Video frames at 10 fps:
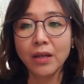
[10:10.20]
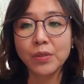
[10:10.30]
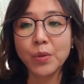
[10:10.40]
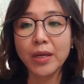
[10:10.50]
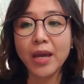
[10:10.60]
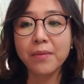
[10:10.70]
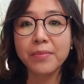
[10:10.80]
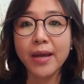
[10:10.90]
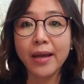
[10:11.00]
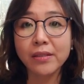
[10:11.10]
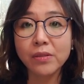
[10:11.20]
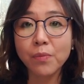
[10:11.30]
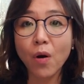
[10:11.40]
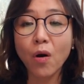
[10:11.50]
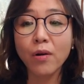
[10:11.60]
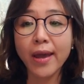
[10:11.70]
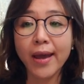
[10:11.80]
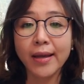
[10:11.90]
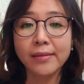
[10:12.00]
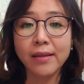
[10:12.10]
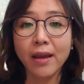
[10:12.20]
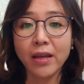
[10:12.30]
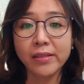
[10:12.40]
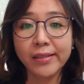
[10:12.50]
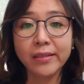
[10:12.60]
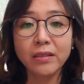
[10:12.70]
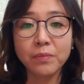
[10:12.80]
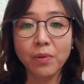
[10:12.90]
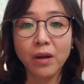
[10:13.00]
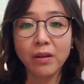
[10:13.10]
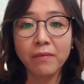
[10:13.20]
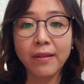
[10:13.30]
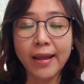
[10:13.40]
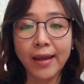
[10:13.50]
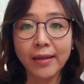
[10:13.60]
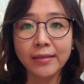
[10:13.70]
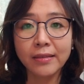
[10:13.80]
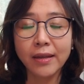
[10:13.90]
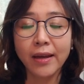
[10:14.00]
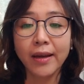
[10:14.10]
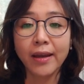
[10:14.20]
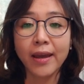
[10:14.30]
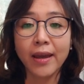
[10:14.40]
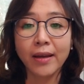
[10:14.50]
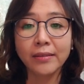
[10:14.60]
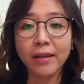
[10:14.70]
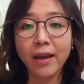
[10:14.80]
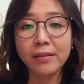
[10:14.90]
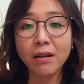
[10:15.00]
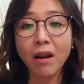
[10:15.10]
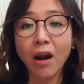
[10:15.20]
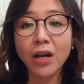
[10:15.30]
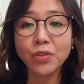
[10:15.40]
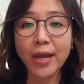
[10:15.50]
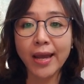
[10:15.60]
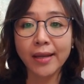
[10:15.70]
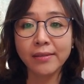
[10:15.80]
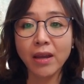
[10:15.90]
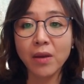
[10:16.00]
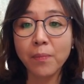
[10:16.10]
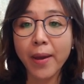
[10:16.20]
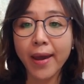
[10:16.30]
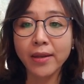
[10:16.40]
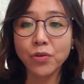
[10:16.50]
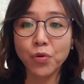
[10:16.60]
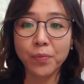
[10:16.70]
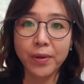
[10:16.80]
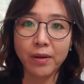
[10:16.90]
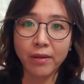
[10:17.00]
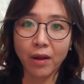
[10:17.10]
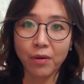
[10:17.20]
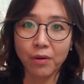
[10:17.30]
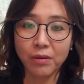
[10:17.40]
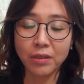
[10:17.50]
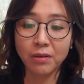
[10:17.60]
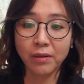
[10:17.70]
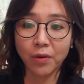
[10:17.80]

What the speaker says: So it can be as small as a single plot of land and as large as a pan-European ecological